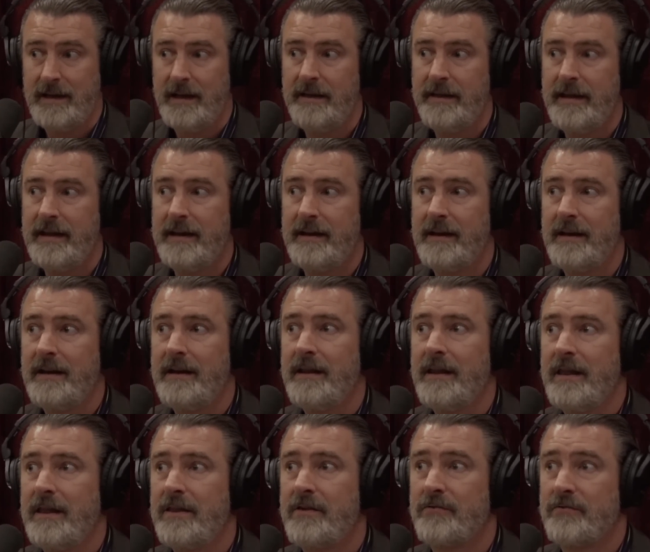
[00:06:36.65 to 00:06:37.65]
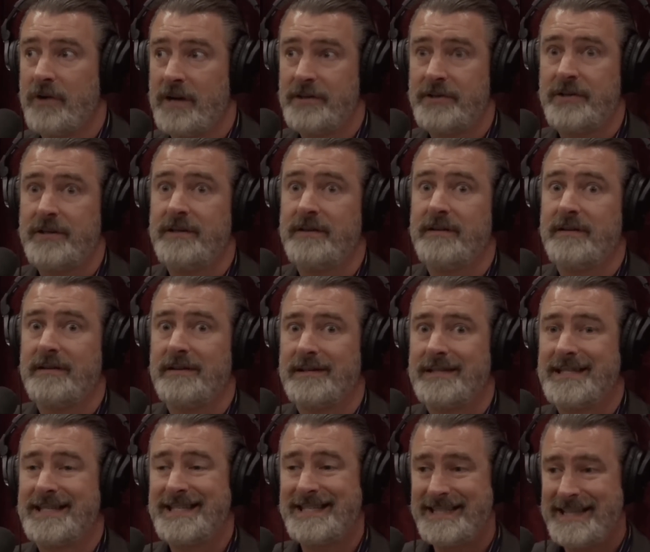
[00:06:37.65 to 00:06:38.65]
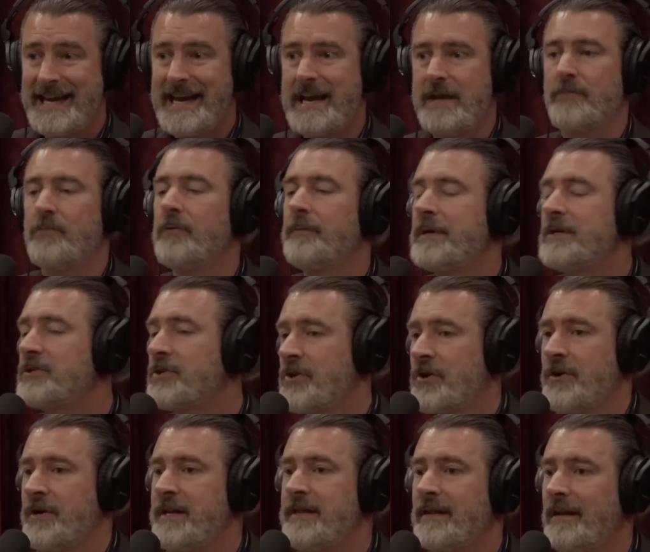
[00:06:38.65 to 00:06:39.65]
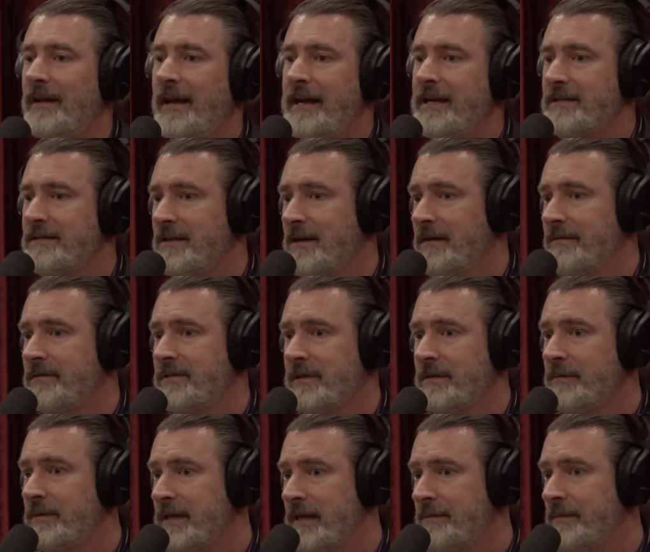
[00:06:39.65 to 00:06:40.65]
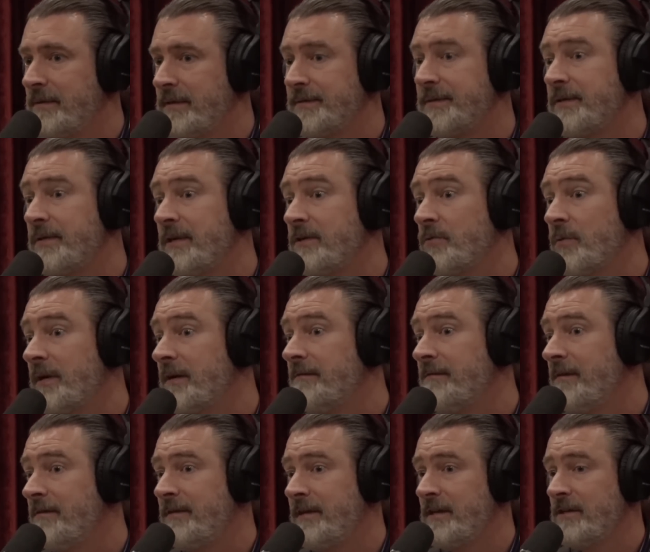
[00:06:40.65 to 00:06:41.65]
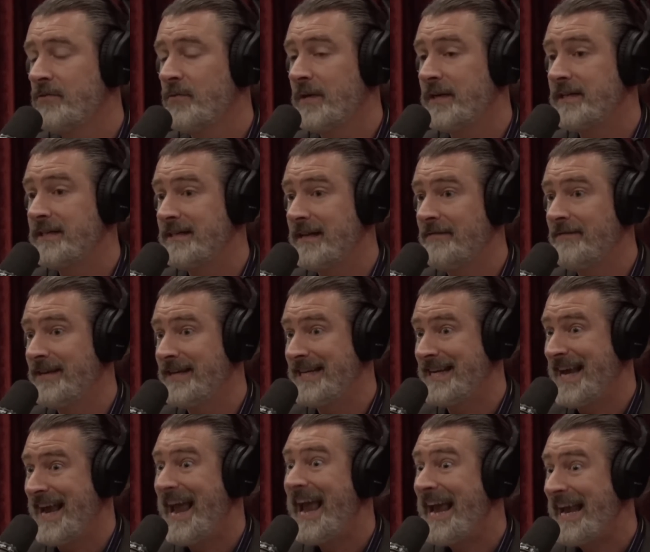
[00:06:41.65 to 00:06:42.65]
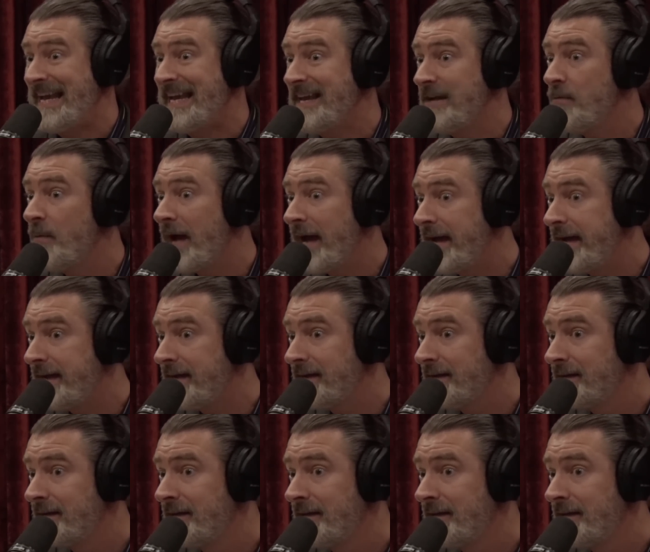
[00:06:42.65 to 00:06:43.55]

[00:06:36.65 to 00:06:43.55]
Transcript: that the Russian state will be turning the lights off sometime between 2050 and 2070 anyway.